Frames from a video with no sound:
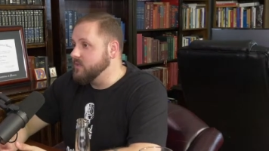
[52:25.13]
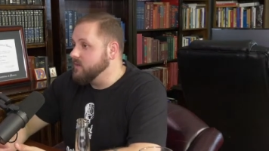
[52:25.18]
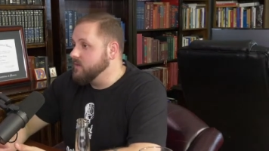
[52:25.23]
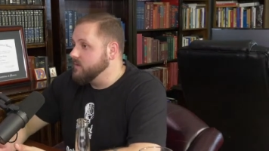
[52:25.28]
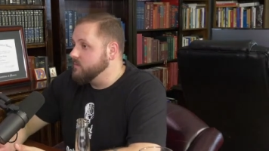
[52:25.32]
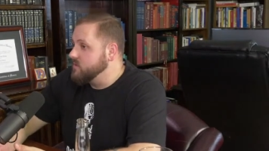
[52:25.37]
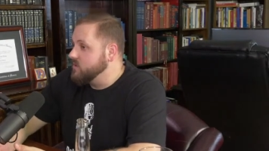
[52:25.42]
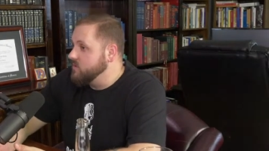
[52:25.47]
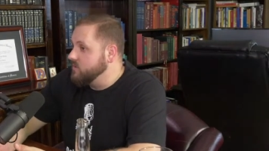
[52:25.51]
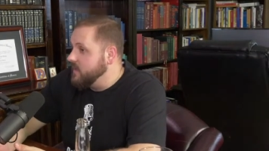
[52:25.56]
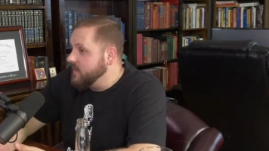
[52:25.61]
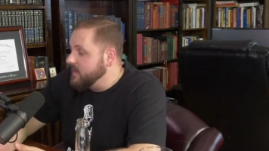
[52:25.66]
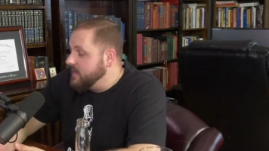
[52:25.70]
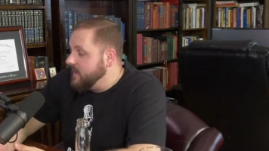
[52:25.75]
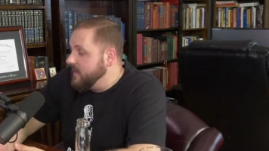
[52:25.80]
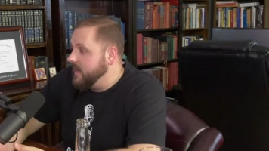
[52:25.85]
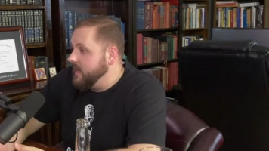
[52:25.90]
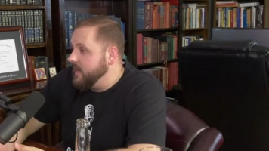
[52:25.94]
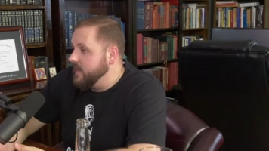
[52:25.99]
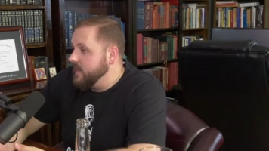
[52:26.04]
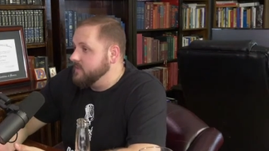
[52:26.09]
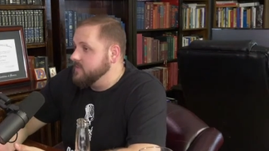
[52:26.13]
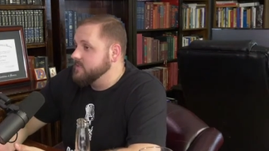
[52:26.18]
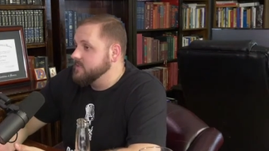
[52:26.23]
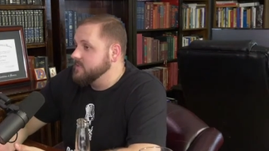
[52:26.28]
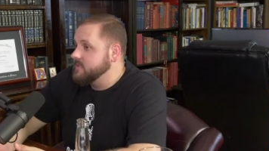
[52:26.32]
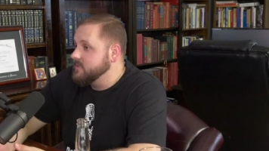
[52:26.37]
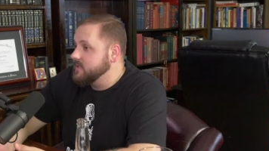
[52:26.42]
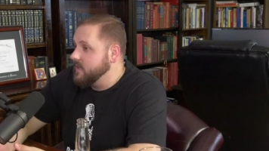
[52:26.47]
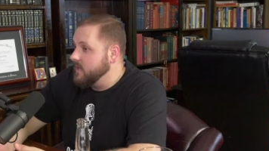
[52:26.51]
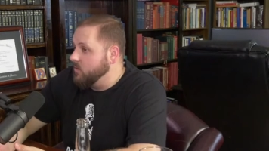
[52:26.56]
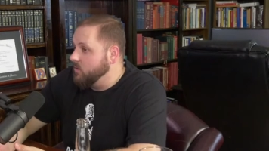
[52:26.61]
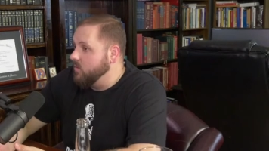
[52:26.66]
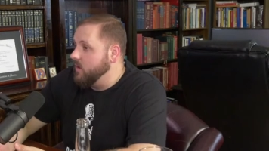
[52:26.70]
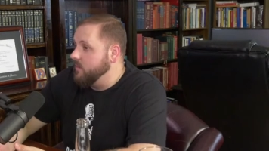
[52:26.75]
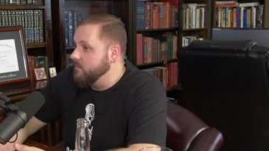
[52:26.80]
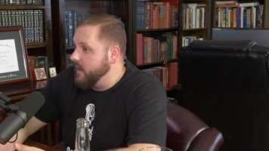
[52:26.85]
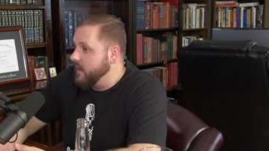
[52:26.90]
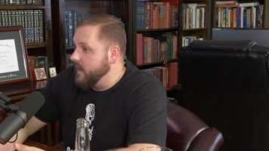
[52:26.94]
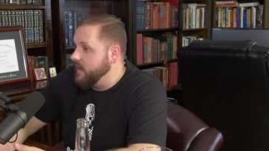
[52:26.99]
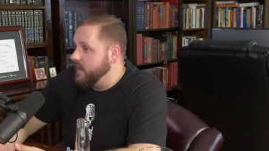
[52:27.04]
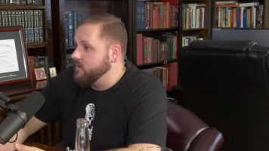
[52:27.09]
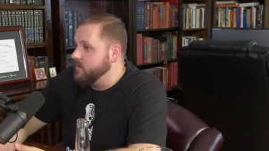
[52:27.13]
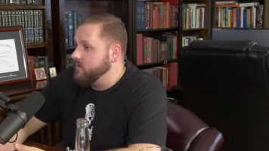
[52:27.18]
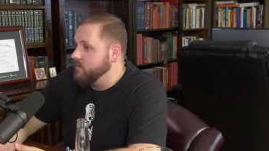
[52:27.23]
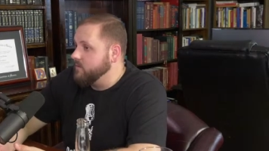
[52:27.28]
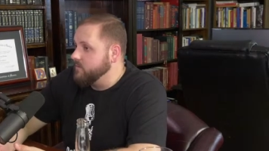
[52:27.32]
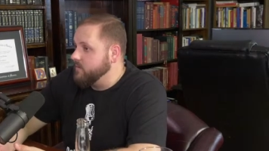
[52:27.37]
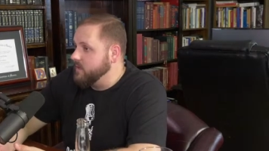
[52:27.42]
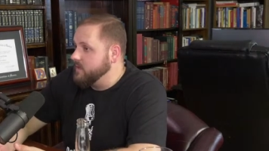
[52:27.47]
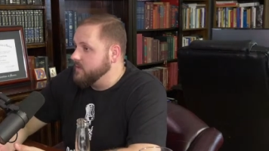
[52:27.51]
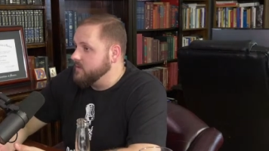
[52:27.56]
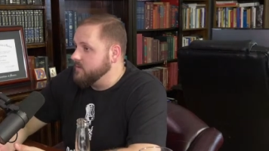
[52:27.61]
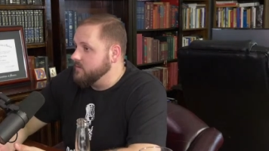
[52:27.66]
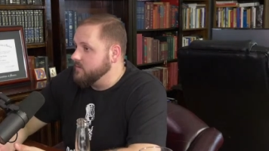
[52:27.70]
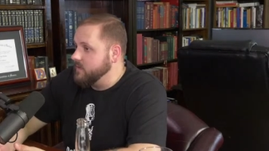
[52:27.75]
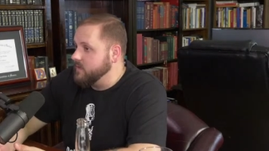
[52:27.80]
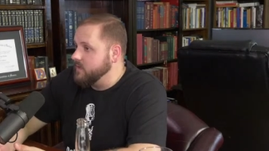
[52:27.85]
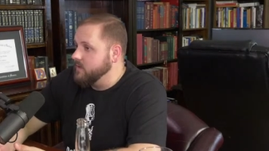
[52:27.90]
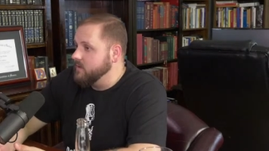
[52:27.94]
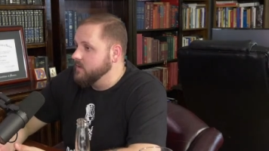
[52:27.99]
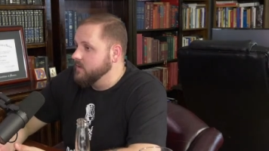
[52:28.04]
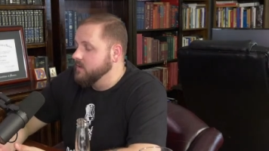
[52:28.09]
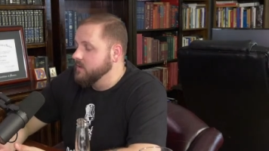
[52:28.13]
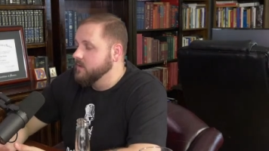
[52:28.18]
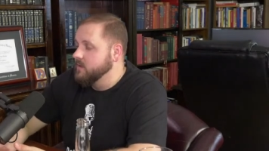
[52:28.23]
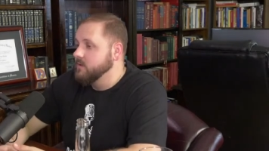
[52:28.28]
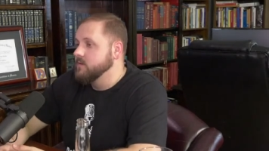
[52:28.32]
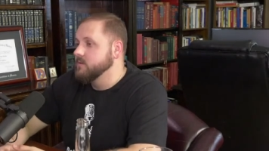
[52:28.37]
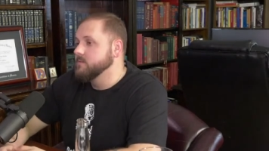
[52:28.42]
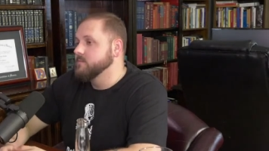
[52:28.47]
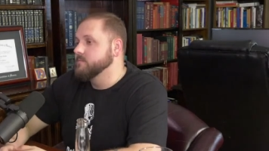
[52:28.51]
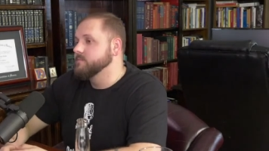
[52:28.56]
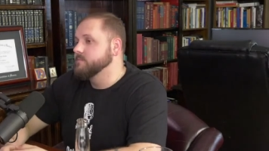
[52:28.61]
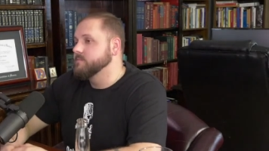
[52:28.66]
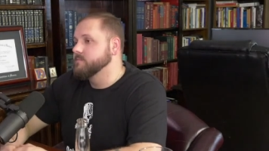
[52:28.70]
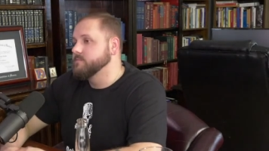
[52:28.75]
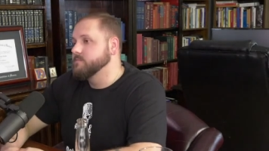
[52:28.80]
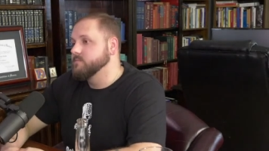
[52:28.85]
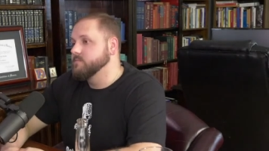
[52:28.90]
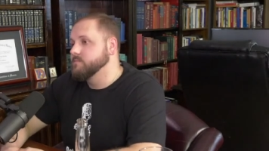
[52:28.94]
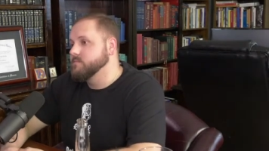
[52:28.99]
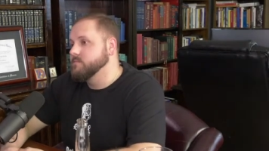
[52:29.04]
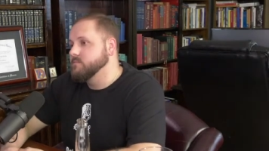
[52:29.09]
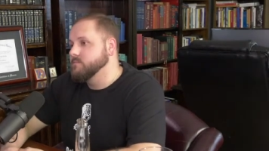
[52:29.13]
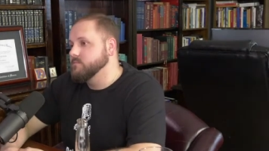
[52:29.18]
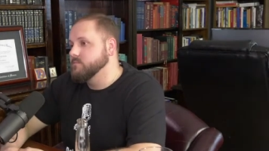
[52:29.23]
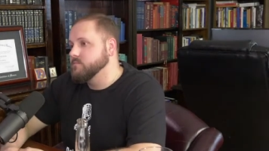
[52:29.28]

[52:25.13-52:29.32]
so they can't settle a matter definitively. Yeah. That, that, that to me,